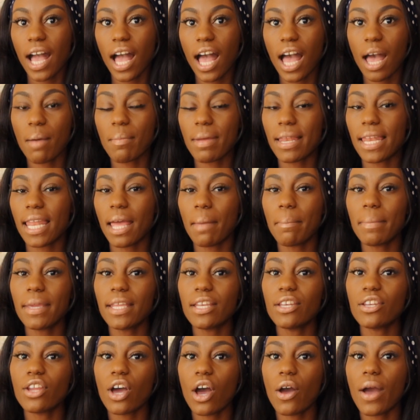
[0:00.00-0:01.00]
Um, let me
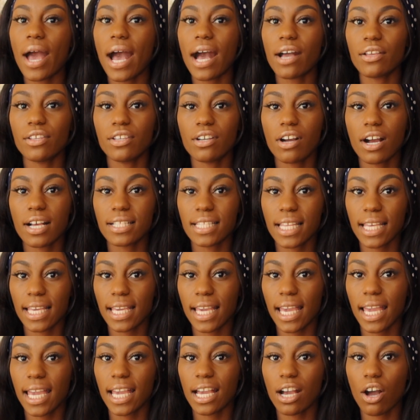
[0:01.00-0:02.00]
know how you guys are
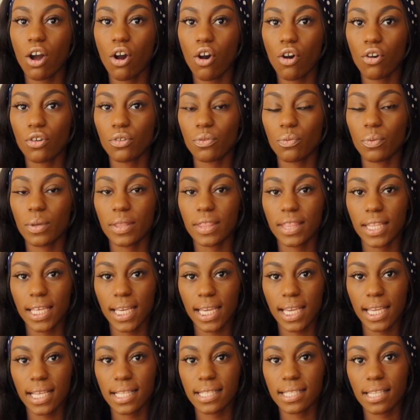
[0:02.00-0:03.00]
getting on with
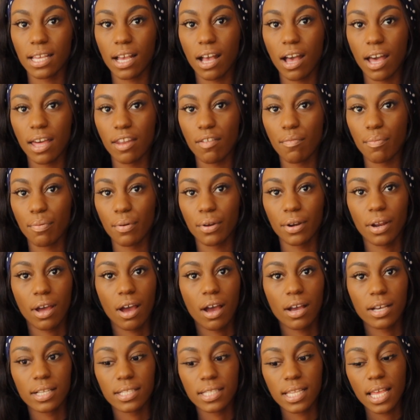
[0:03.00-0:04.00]
these kind of
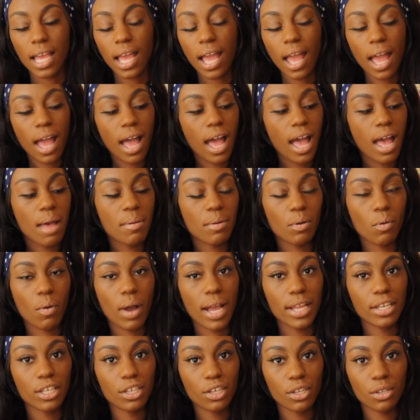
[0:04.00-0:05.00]
products. Um, I'm
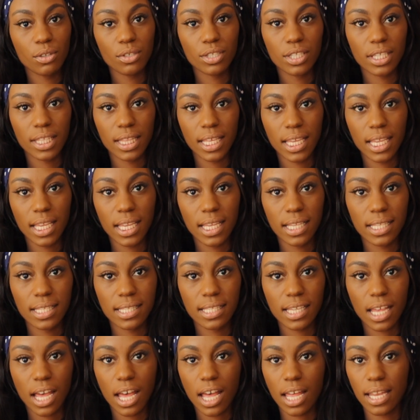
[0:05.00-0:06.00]
quite new to
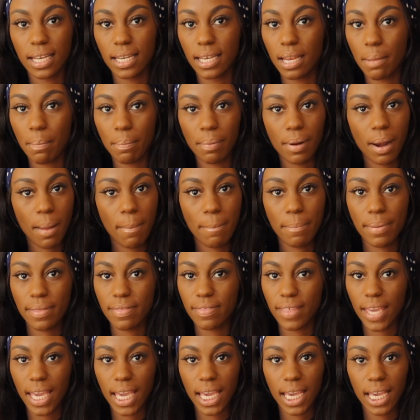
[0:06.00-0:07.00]
these uh, lip plumper
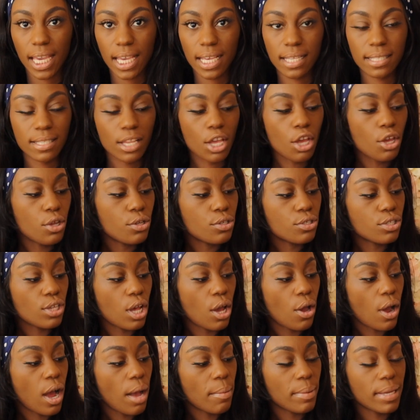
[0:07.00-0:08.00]
things. So,
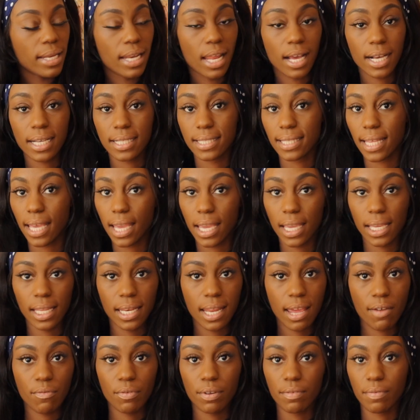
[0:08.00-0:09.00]
I mean, like I say in
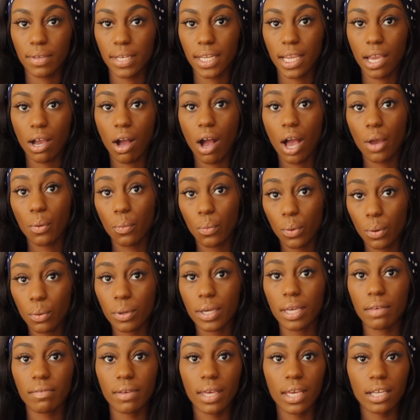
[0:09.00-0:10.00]
every video, I will
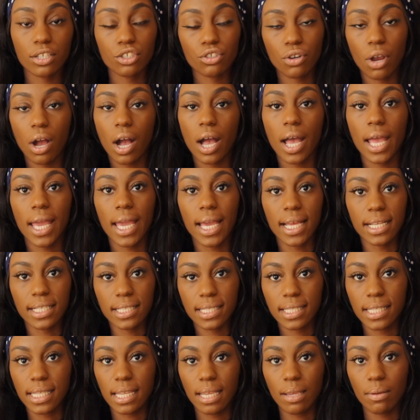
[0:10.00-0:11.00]
give it a try and
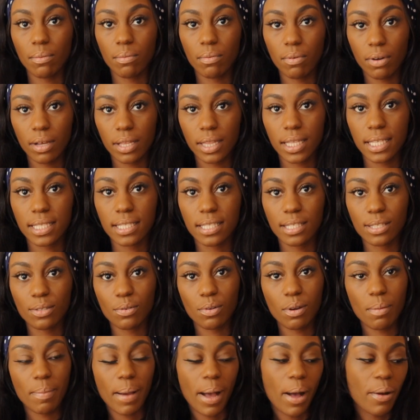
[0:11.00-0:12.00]
see what this is
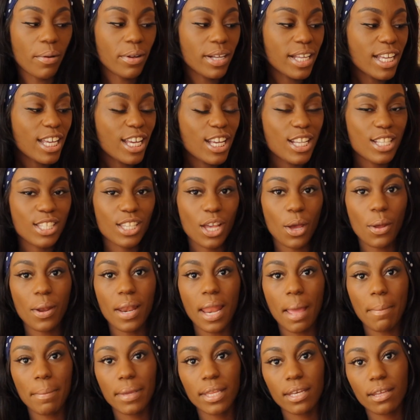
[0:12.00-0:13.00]
all about. So
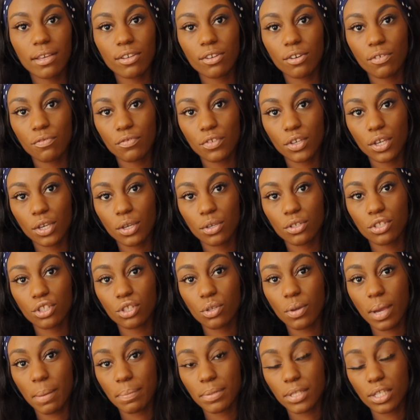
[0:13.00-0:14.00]
let me know your views.
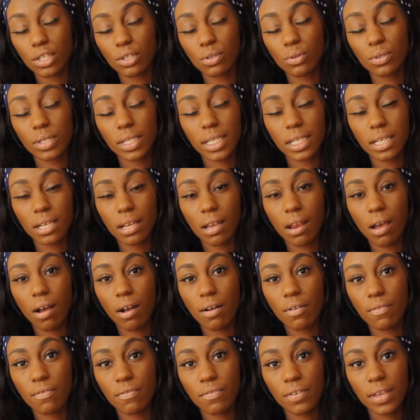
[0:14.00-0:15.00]
You absolutely
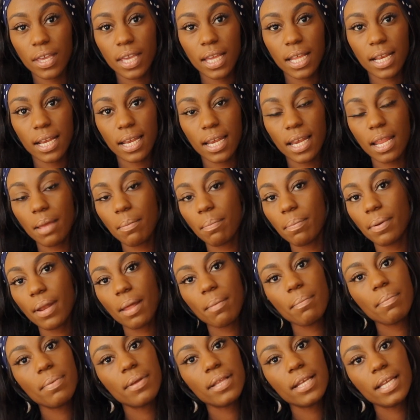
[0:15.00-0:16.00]
love lip
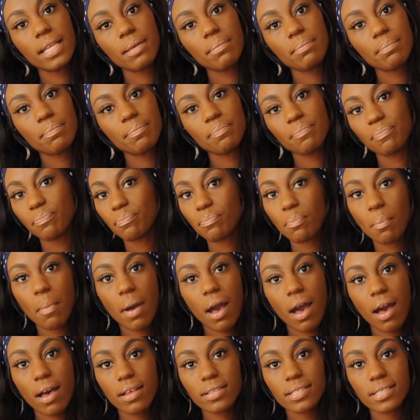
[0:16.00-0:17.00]
plumper lip
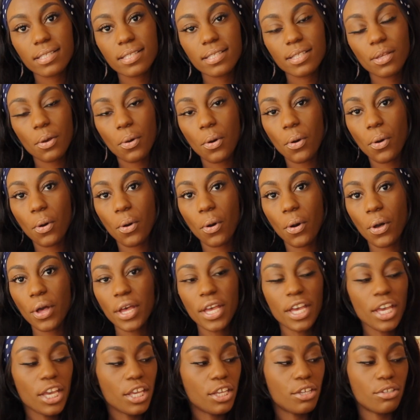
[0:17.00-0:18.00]
masks or are
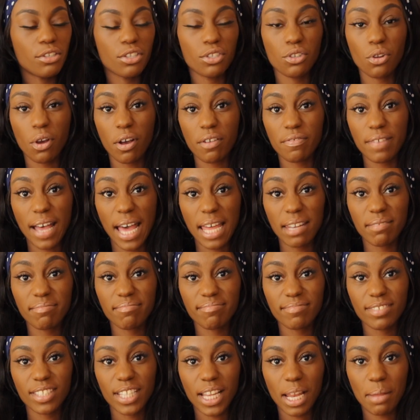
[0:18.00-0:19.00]
you just not a fan
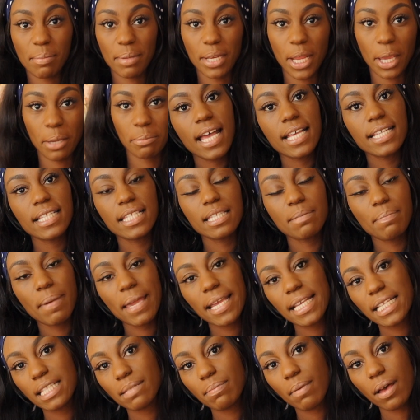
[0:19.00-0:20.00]
so let me know
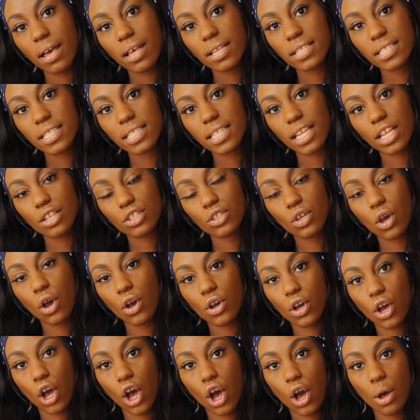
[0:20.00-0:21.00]

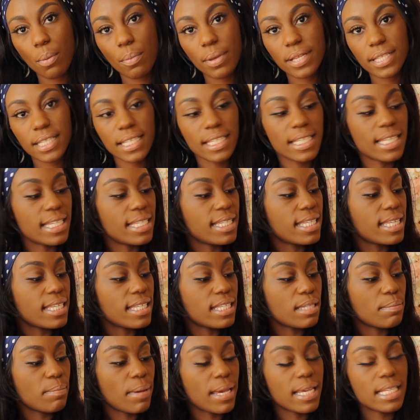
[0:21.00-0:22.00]
spacemasks.com so this
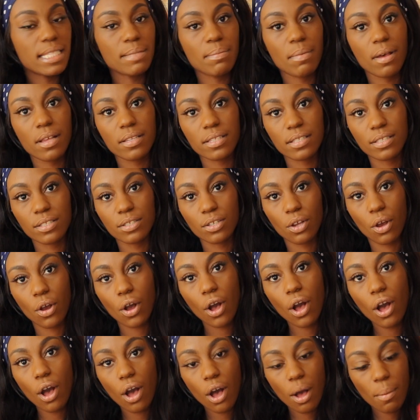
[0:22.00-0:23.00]
is
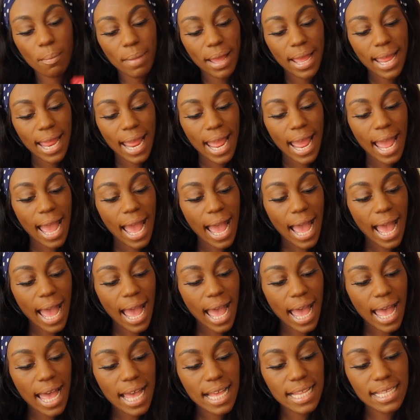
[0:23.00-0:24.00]
spacemasks.com
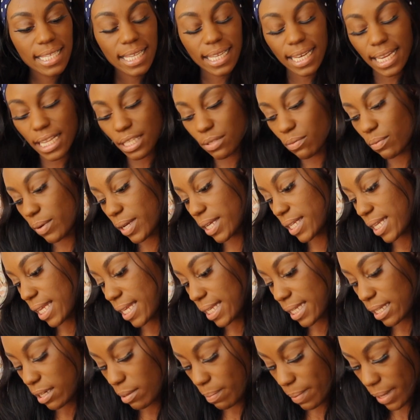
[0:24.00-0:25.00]
and let's read a
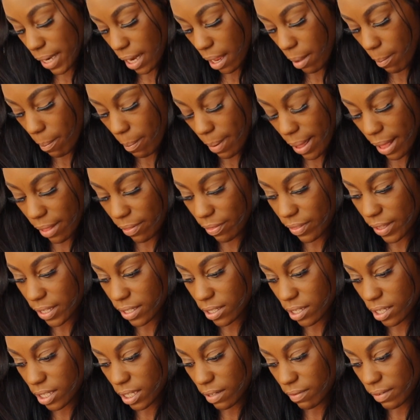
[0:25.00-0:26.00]
little bit about this
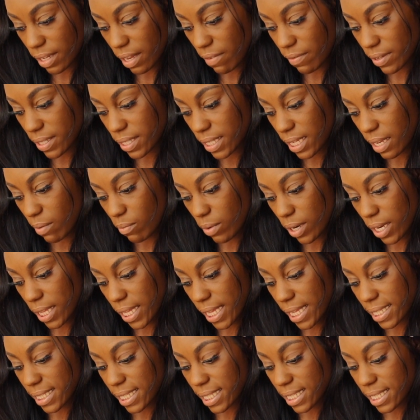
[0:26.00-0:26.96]
because I've never seen one of these.